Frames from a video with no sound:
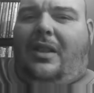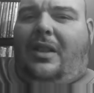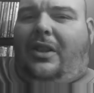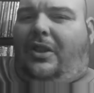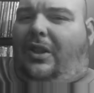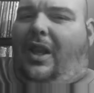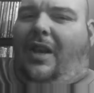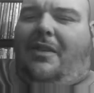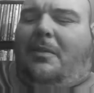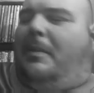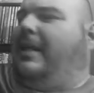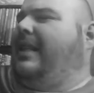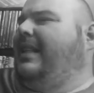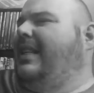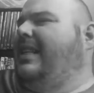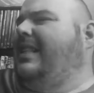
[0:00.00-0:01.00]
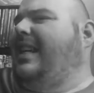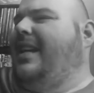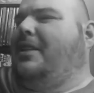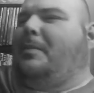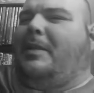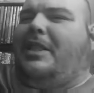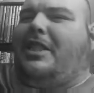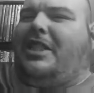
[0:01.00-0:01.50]
You love them. And it doesn't have to
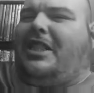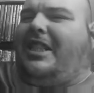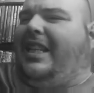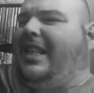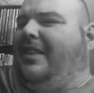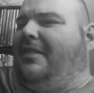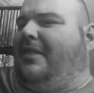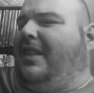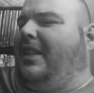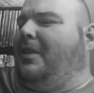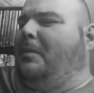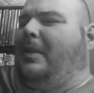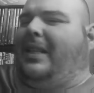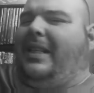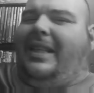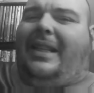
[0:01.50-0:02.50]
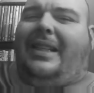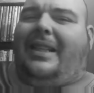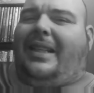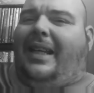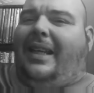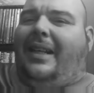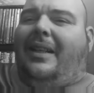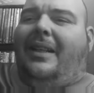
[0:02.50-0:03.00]
be just a gift. It could be
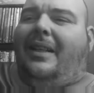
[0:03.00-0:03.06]
anything.